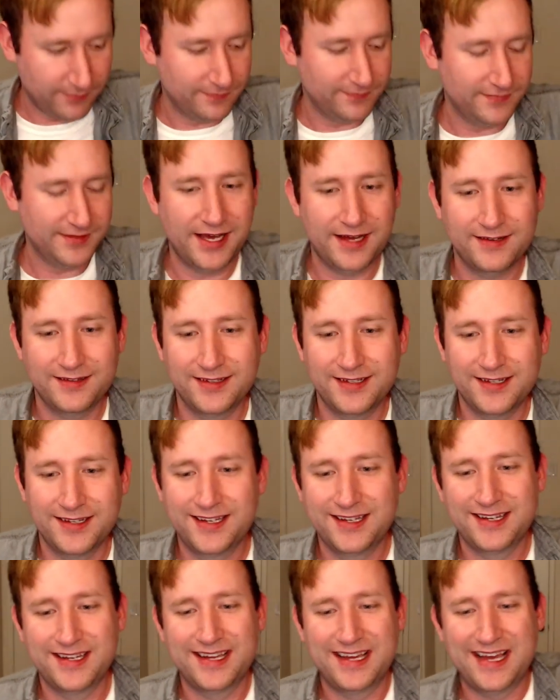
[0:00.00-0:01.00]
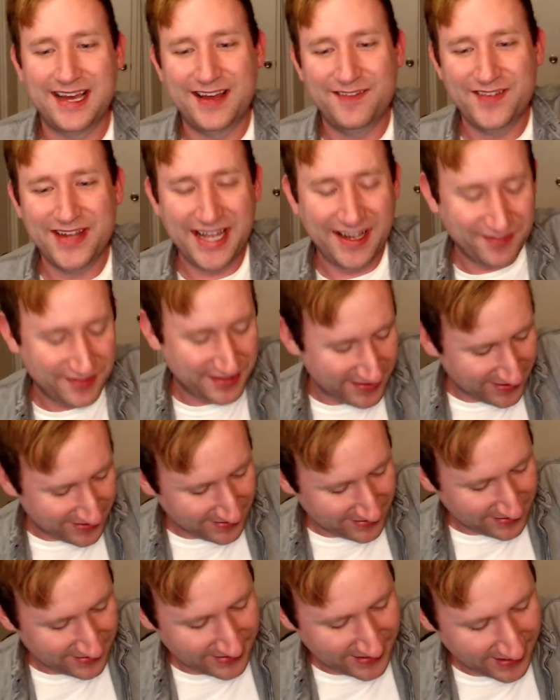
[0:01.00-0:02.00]
Yeah. I may have to
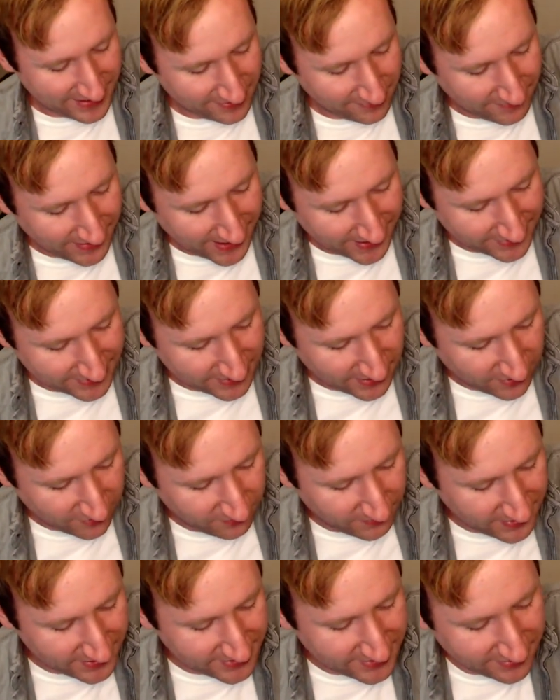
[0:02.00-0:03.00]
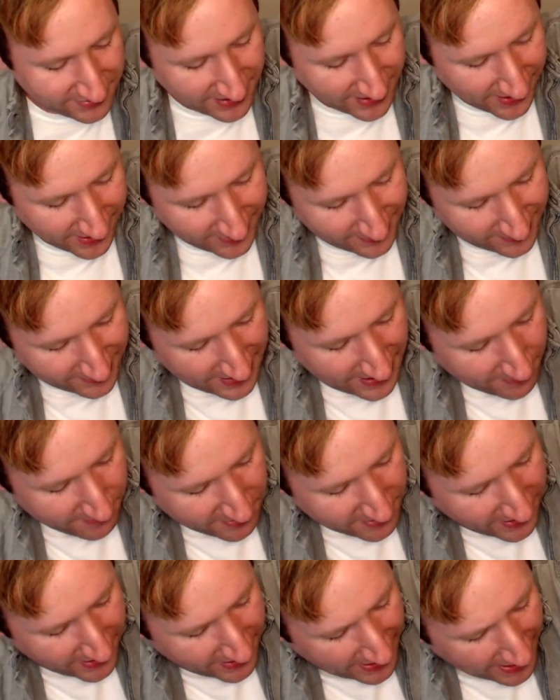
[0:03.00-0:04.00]
take the wax off, but it's okay. I'm
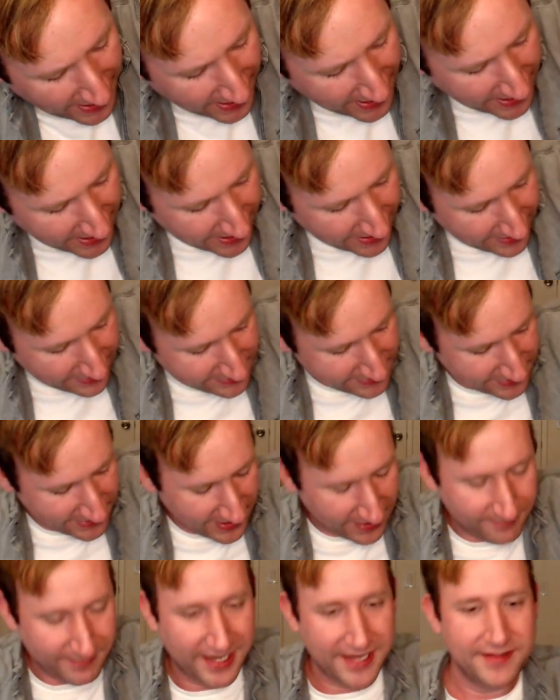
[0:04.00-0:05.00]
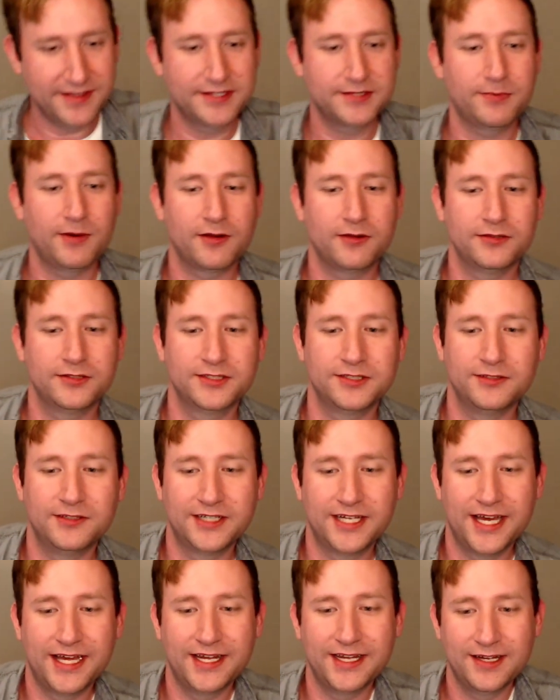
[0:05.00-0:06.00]
okay. I did not buy this bottle to
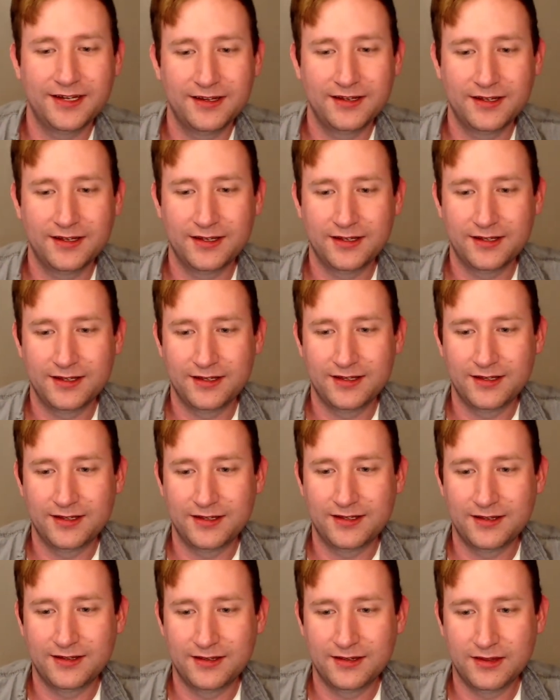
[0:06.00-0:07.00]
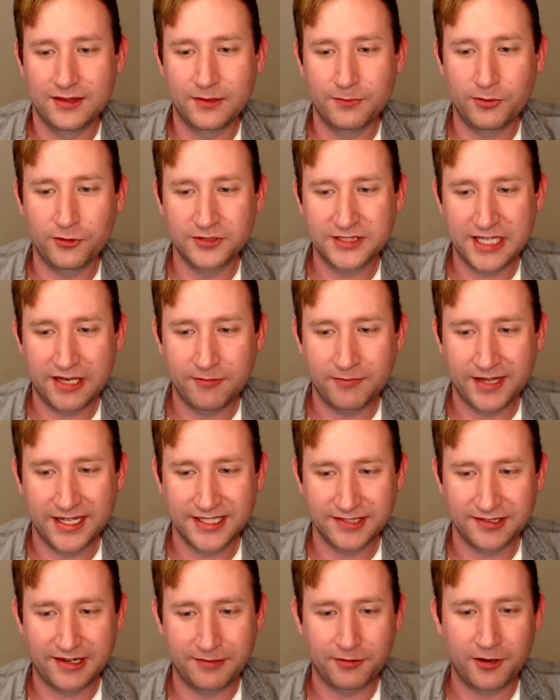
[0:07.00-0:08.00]
look at it. The pull tab and
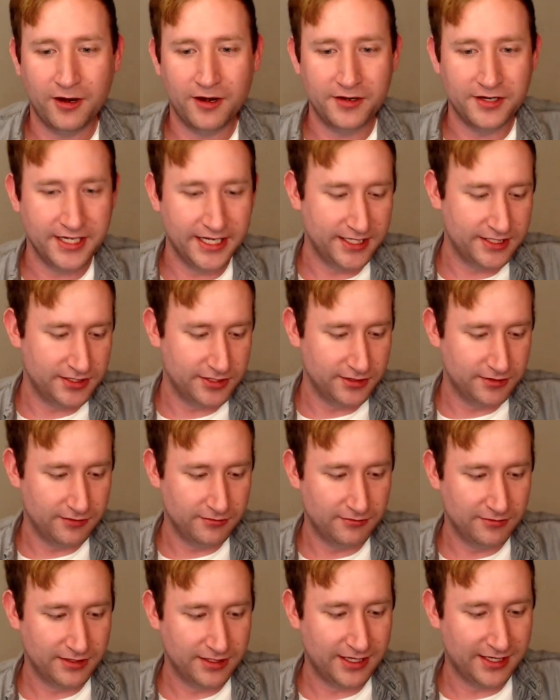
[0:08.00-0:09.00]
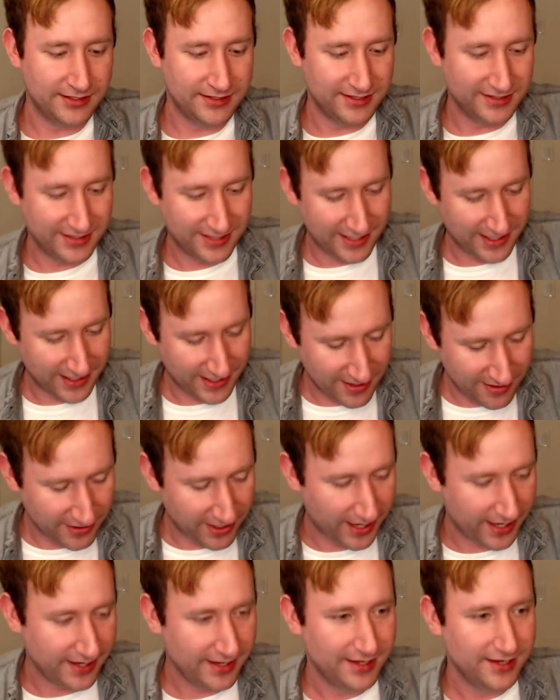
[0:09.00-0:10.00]
plastic wrap are hard to get to. Cut it.
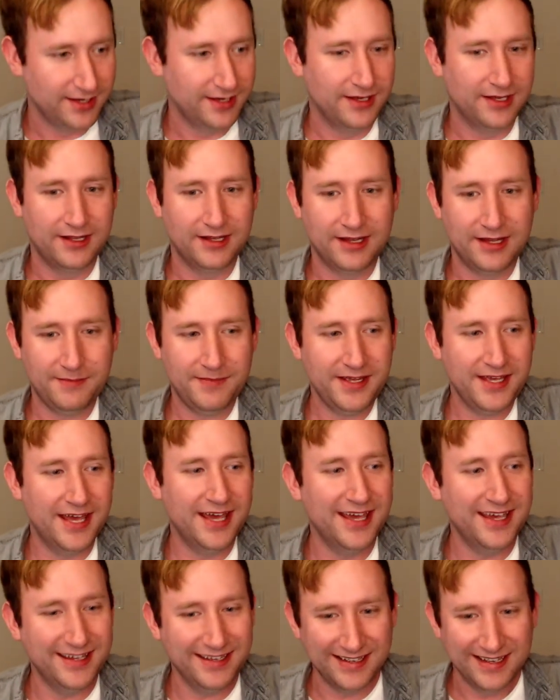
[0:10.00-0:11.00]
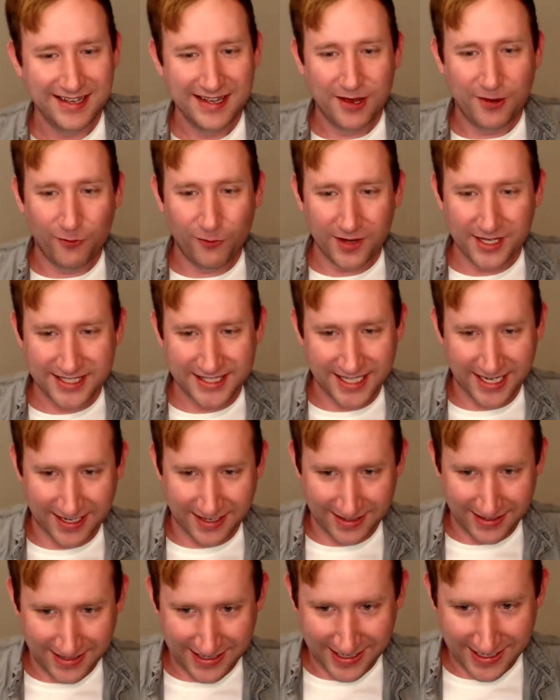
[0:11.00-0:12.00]
Okay. Let me 1 second,
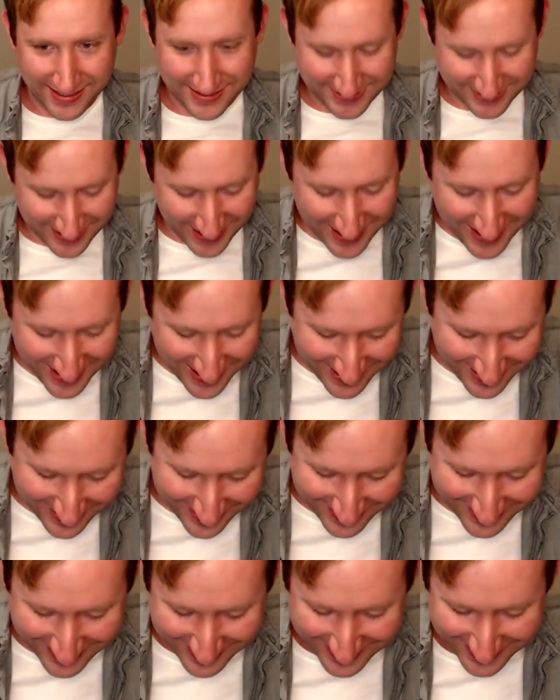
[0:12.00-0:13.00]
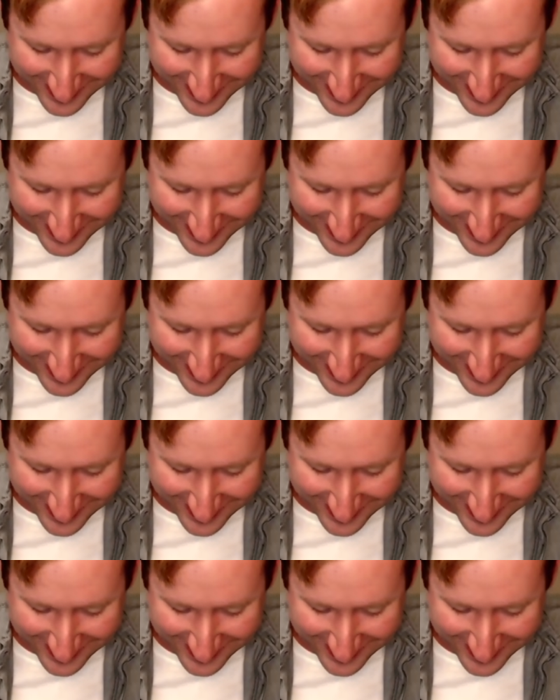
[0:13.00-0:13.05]
you guys. I'm